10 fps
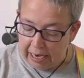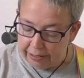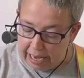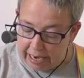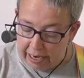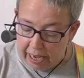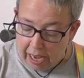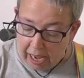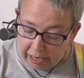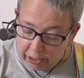And then
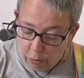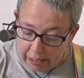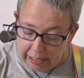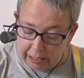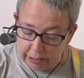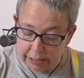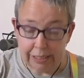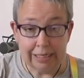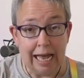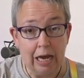I quite like the
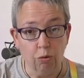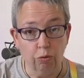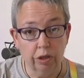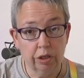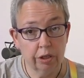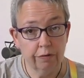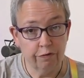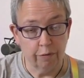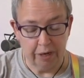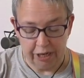sound
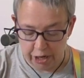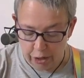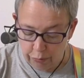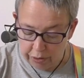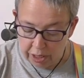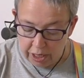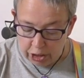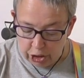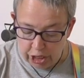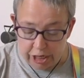from my uke
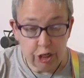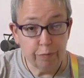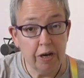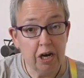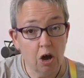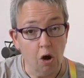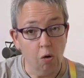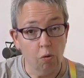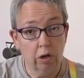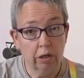just
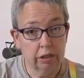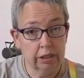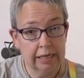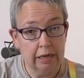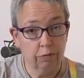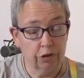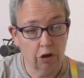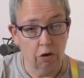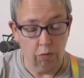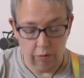below the sound
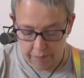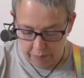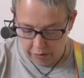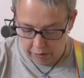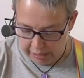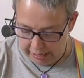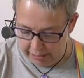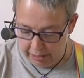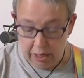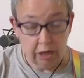hole,
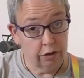okay?